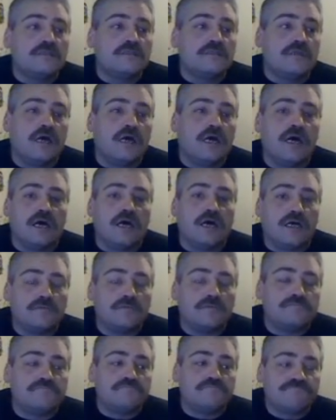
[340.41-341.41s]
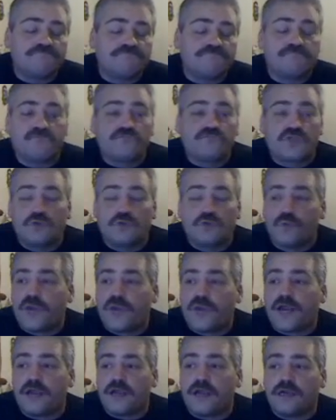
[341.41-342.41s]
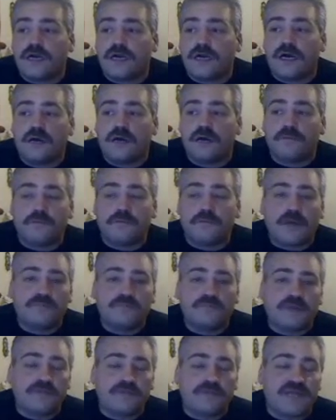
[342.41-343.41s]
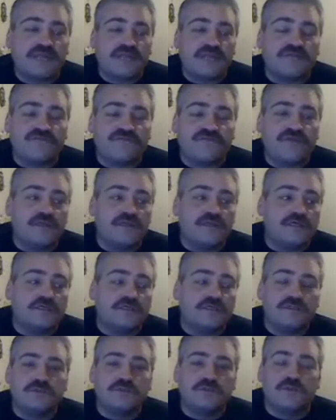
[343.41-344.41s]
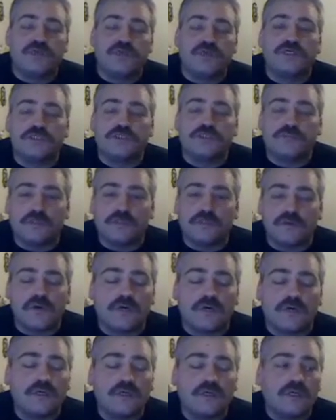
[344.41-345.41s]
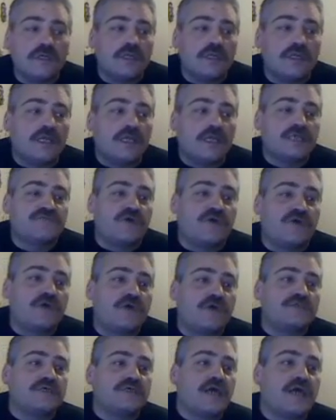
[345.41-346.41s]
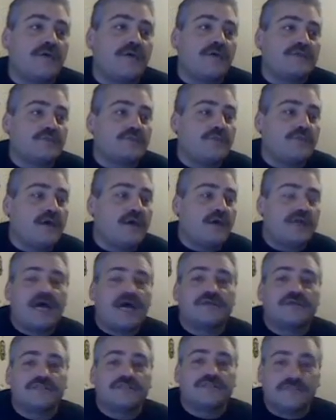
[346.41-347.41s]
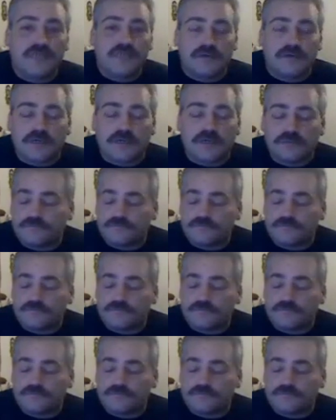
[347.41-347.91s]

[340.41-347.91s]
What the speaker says: where I'm getting the feeling is where you should belong. As far as your comments about Al Jezera,